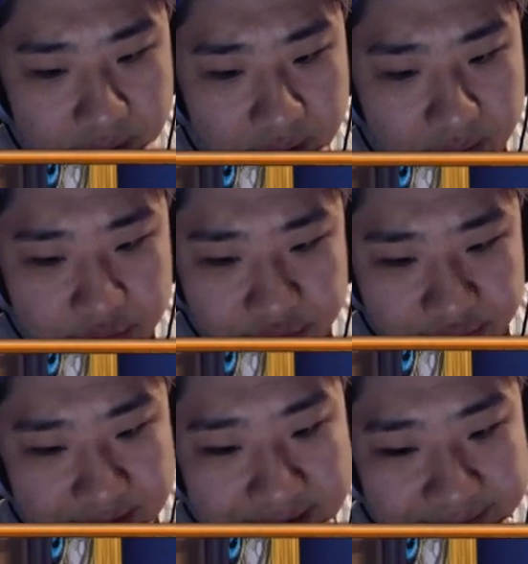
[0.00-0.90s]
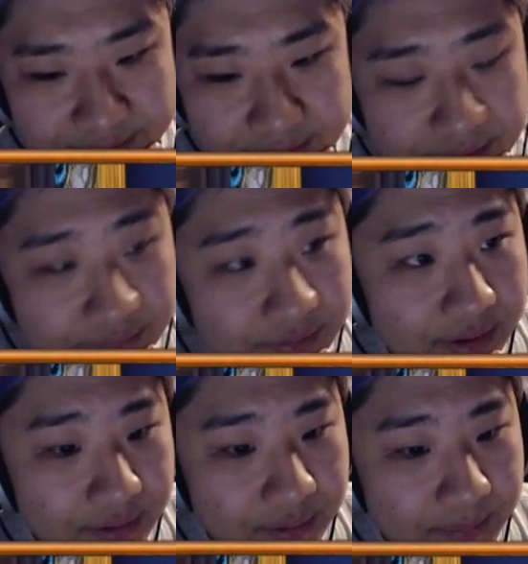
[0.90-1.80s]
or just Ghastly Nova
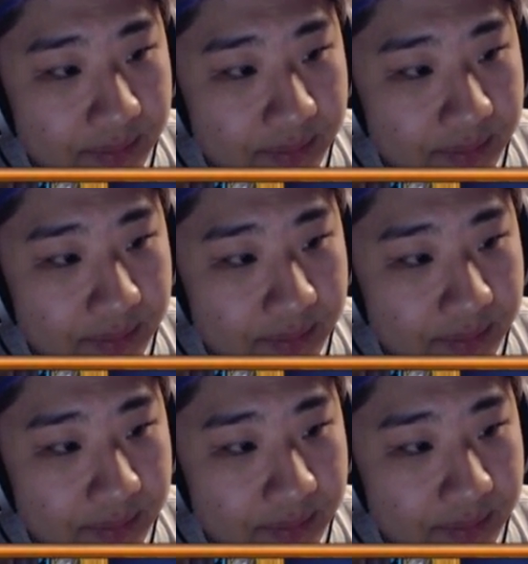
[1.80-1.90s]
hero